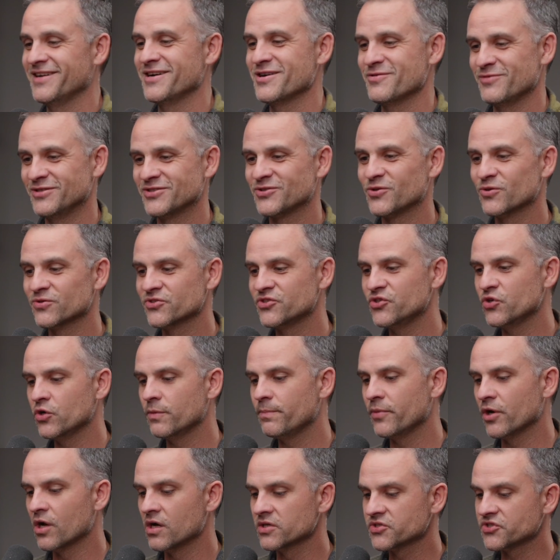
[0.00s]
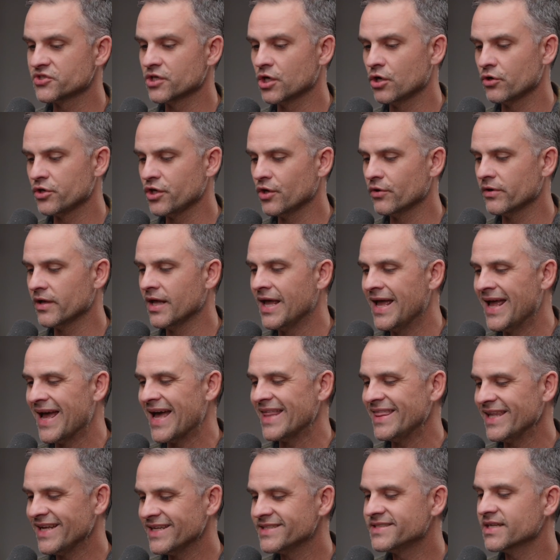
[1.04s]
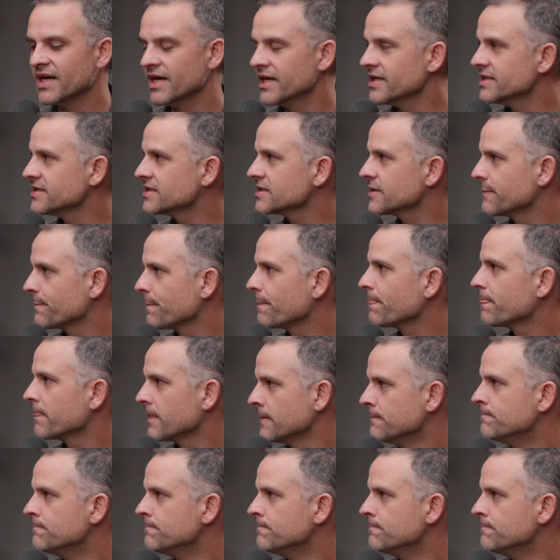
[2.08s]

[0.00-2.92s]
uh, when schools do it, but also you know I think it does money that's